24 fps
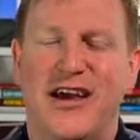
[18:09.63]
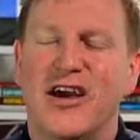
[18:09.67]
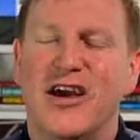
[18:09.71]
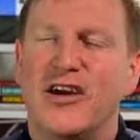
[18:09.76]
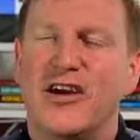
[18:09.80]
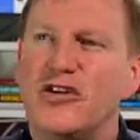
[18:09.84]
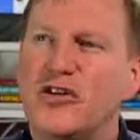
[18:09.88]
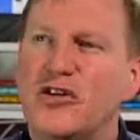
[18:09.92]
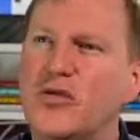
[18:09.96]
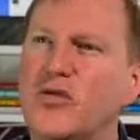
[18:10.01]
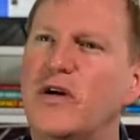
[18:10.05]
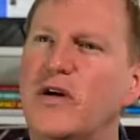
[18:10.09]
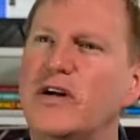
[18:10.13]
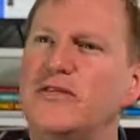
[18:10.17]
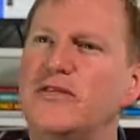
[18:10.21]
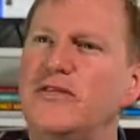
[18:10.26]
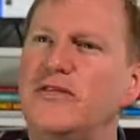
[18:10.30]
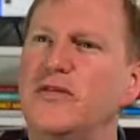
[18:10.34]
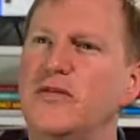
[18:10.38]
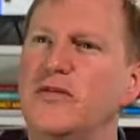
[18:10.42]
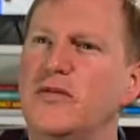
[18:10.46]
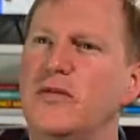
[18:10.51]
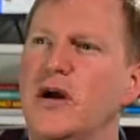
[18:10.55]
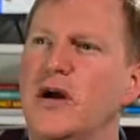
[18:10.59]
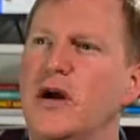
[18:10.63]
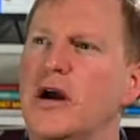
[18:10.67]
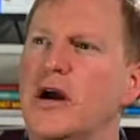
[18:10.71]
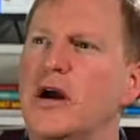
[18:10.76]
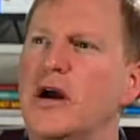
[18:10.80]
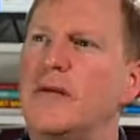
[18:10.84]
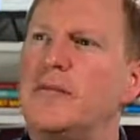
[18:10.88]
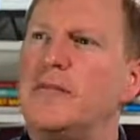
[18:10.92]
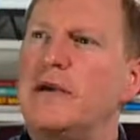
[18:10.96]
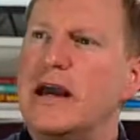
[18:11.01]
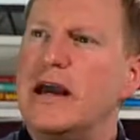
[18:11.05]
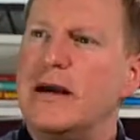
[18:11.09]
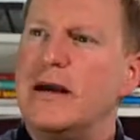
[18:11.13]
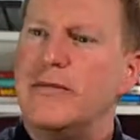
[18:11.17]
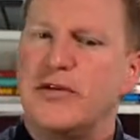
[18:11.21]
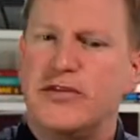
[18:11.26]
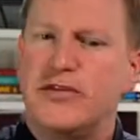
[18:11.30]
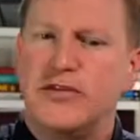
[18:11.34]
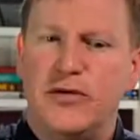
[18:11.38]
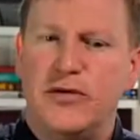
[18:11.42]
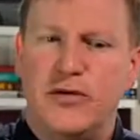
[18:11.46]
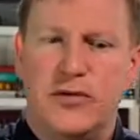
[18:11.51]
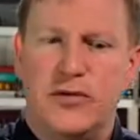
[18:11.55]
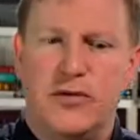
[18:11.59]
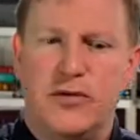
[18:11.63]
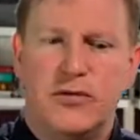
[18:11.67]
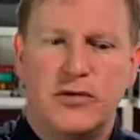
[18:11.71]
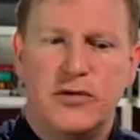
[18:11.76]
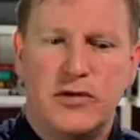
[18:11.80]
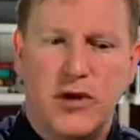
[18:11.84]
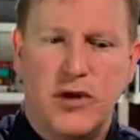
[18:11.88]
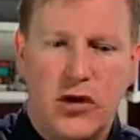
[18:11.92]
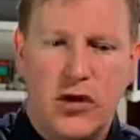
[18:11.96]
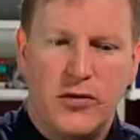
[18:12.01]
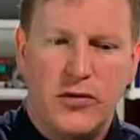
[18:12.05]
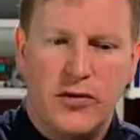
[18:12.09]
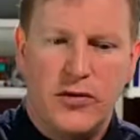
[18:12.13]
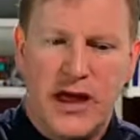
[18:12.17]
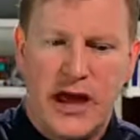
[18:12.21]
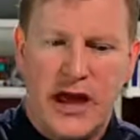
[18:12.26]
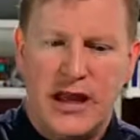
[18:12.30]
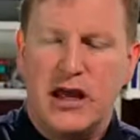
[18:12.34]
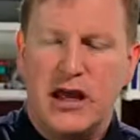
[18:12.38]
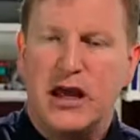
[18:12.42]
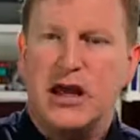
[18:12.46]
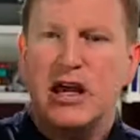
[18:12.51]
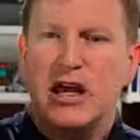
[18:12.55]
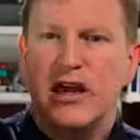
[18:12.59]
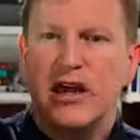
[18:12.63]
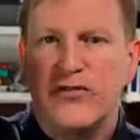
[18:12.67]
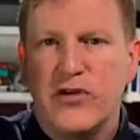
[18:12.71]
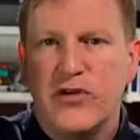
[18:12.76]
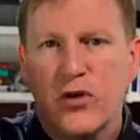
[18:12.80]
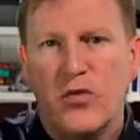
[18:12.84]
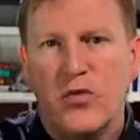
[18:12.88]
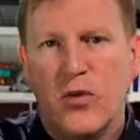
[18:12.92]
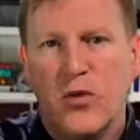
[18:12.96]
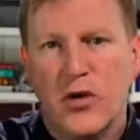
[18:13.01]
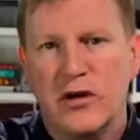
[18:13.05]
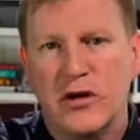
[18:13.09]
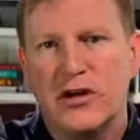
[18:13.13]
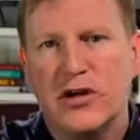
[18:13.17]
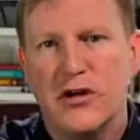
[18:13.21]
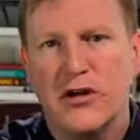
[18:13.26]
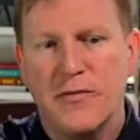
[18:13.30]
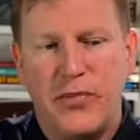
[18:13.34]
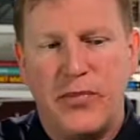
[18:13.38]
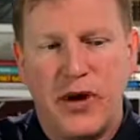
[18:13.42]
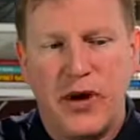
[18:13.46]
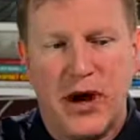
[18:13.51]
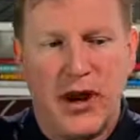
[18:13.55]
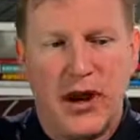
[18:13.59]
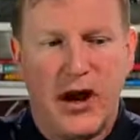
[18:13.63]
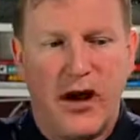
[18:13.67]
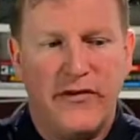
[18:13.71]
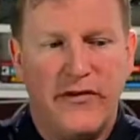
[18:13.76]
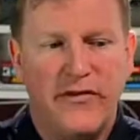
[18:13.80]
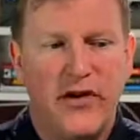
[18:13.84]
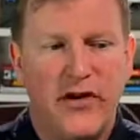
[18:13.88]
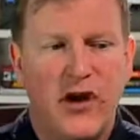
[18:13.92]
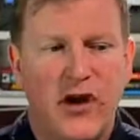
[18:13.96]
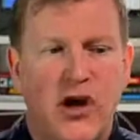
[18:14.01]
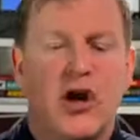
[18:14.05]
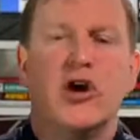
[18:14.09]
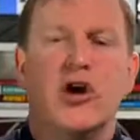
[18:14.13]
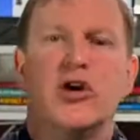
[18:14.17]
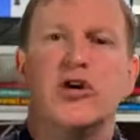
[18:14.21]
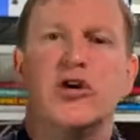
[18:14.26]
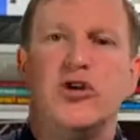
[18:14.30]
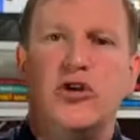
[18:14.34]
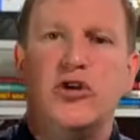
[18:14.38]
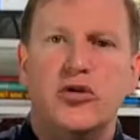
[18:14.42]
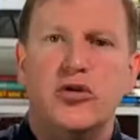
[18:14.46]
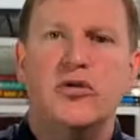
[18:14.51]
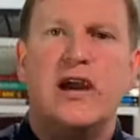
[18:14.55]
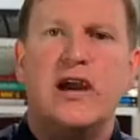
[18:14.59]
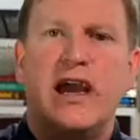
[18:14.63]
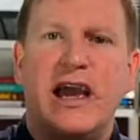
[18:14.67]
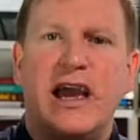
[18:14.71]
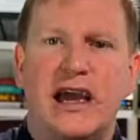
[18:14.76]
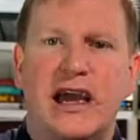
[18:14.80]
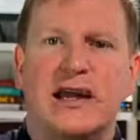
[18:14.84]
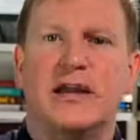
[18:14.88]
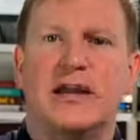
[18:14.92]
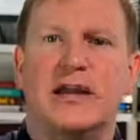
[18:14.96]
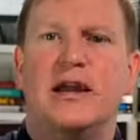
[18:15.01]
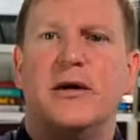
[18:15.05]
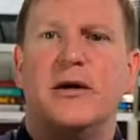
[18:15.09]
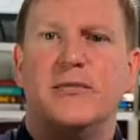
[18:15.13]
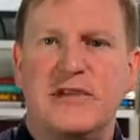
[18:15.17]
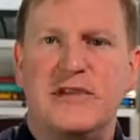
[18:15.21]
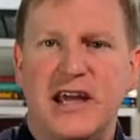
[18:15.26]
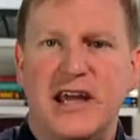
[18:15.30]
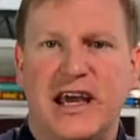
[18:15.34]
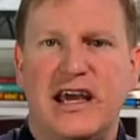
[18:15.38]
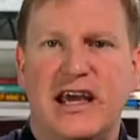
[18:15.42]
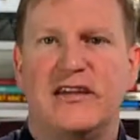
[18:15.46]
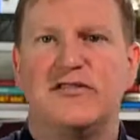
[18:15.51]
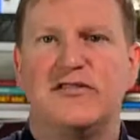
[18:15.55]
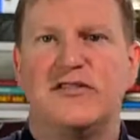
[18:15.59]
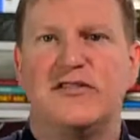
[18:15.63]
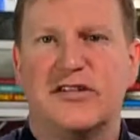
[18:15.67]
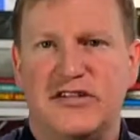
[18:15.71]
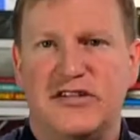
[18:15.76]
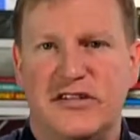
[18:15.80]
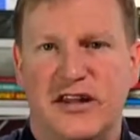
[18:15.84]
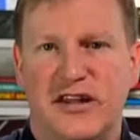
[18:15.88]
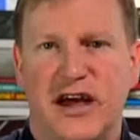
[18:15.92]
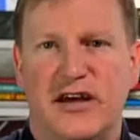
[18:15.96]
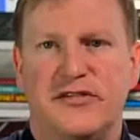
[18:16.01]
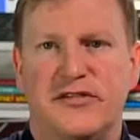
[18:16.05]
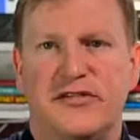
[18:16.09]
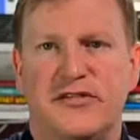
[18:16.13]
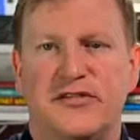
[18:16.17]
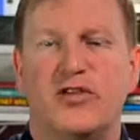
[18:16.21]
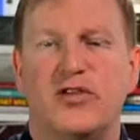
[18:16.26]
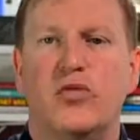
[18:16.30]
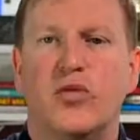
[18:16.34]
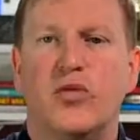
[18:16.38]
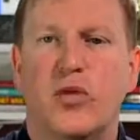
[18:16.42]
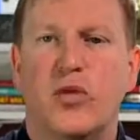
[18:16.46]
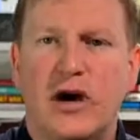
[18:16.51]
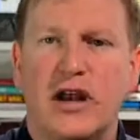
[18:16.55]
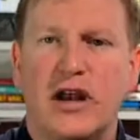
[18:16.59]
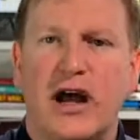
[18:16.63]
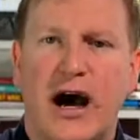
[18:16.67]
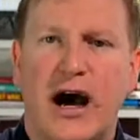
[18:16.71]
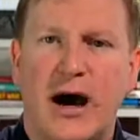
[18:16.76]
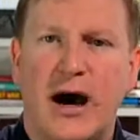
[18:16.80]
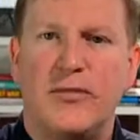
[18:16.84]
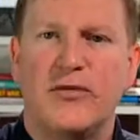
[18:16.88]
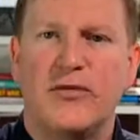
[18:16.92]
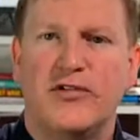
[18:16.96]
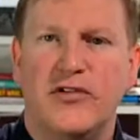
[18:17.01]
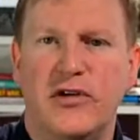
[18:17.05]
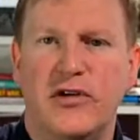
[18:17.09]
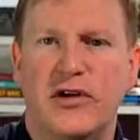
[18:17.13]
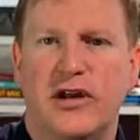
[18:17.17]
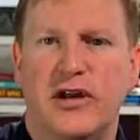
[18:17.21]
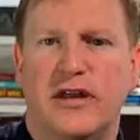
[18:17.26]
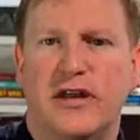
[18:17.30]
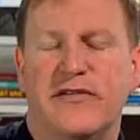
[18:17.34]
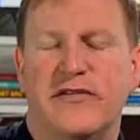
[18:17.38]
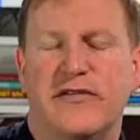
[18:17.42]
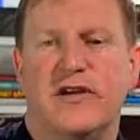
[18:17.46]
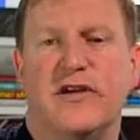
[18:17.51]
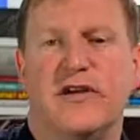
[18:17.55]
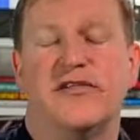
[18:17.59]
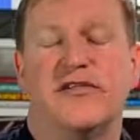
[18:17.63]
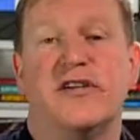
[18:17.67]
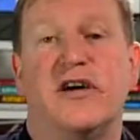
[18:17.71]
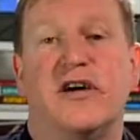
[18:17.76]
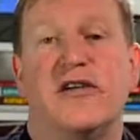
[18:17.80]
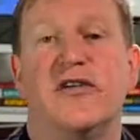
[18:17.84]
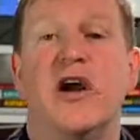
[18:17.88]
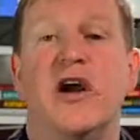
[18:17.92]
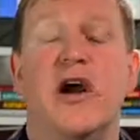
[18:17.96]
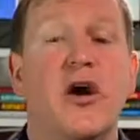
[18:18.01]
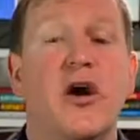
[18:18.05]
You want to be able to know that if you work your butt off, you can obtain success. You want opportunity for yourself.